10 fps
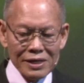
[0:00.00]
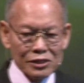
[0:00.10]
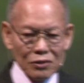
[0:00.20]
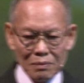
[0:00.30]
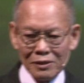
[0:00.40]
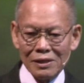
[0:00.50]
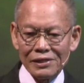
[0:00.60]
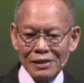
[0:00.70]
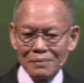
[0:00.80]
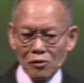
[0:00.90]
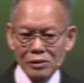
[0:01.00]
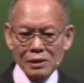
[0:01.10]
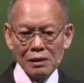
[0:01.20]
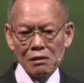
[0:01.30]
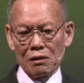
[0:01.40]
he's talking about the
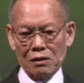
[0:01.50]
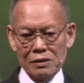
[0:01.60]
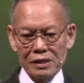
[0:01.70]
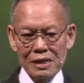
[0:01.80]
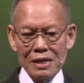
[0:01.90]
ceremonial law